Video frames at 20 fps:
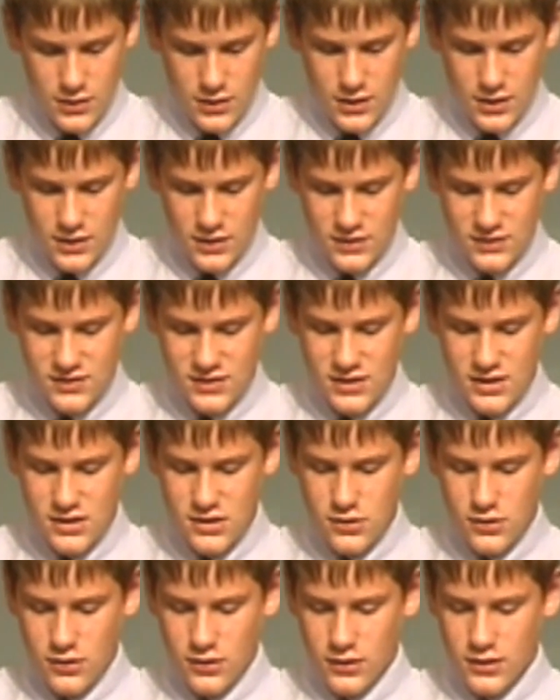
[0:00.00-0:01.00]
In
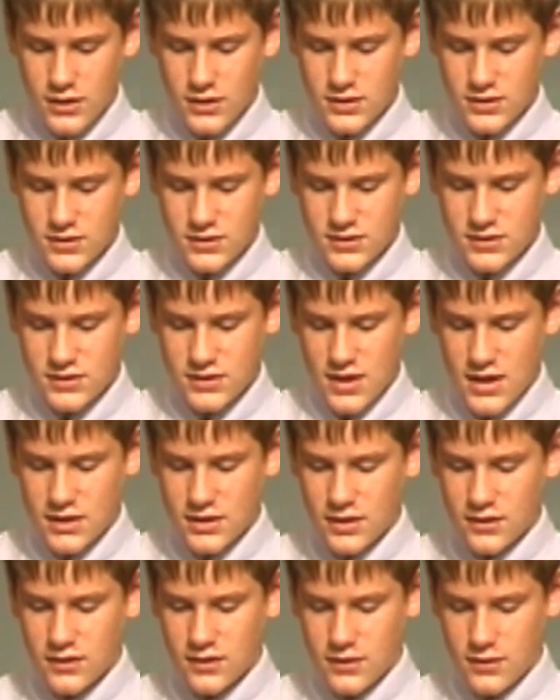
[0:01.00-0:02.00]
Ezekiel, it said
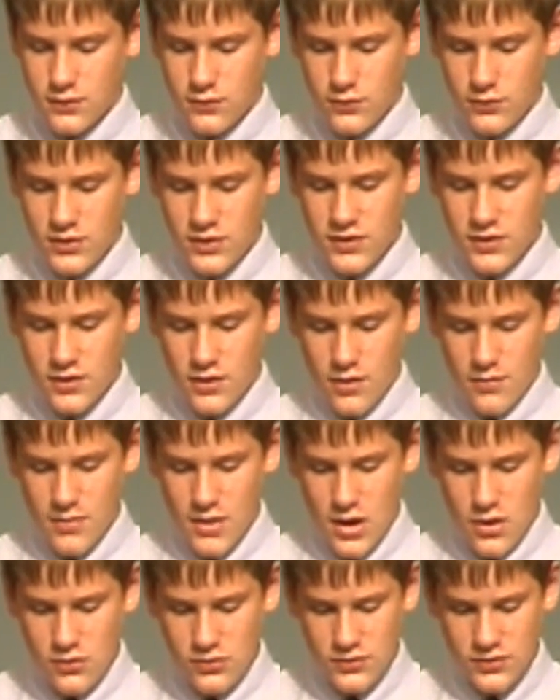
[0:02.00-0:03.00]
that with their
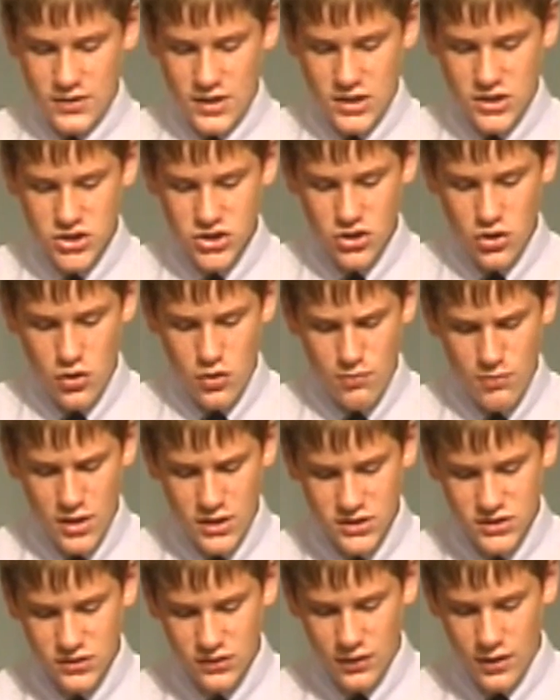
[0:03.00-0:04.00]
mouth they show
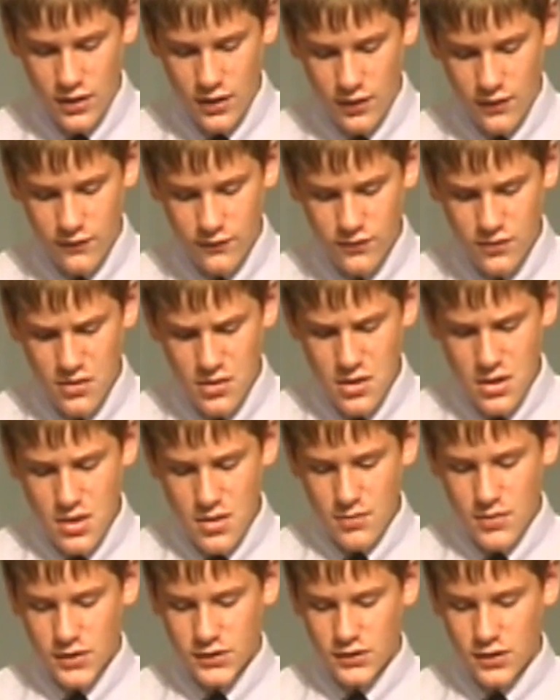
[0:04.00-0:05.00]
much love,
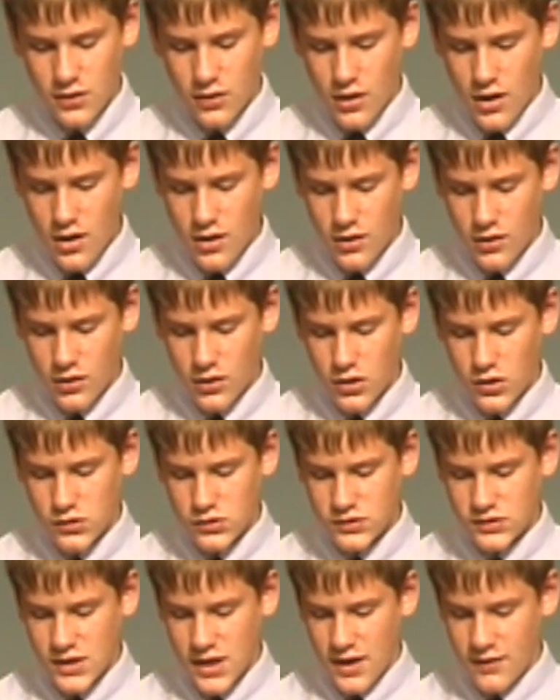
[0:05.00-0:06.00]
but their heart
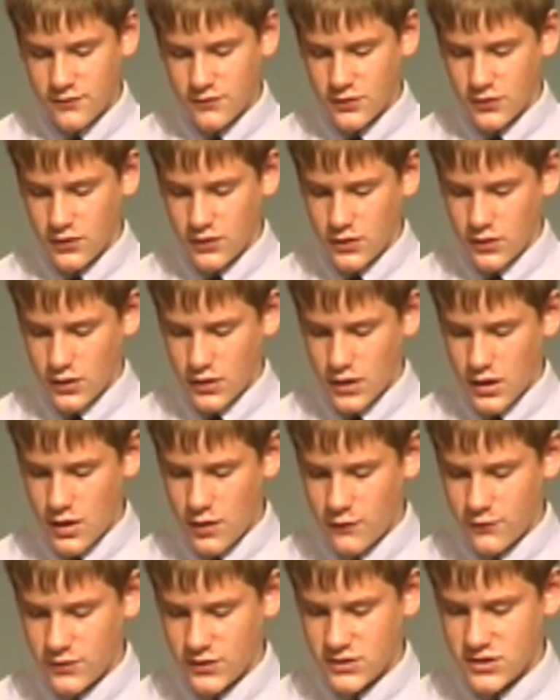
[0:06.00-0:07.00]
goes after their
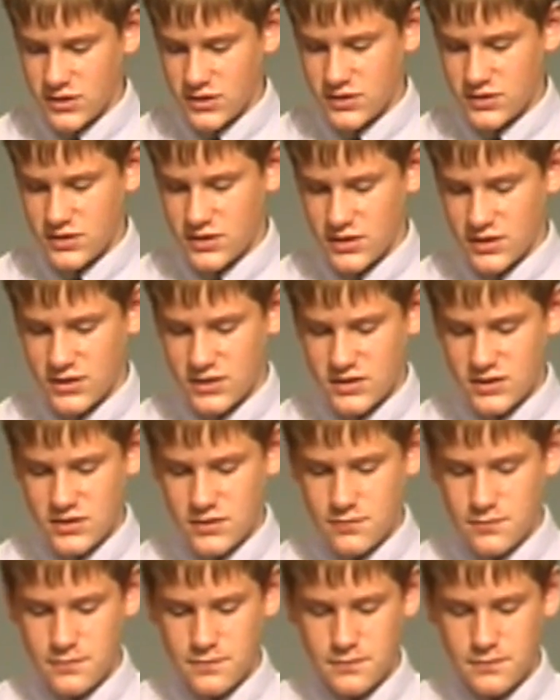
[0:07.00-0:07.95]
covetousness.